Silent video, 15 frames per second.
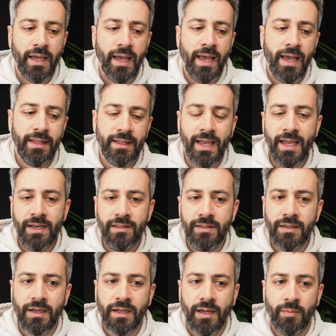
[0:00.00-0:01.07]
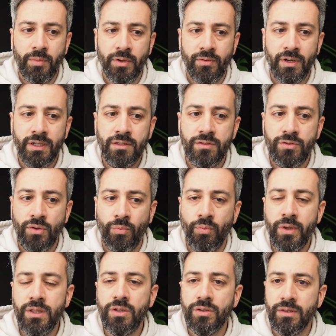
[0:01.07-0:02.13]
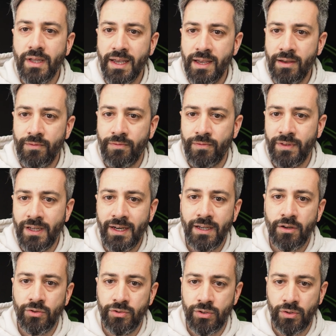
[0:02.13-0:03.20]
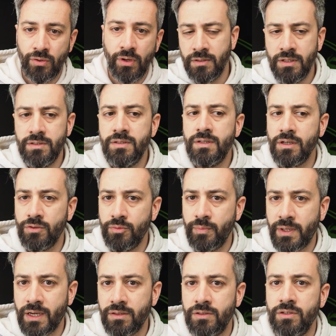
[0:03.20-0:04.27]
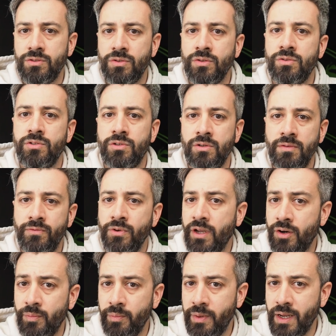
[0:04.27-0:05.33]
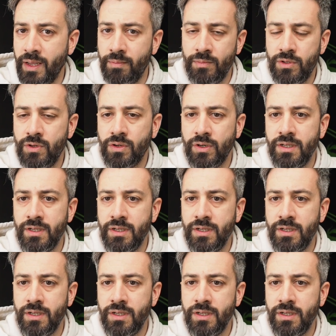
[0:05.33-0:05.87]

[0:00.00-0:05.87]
and anything can happen, right? So we don't have direct control. This is a good practice also if you are on-prem, not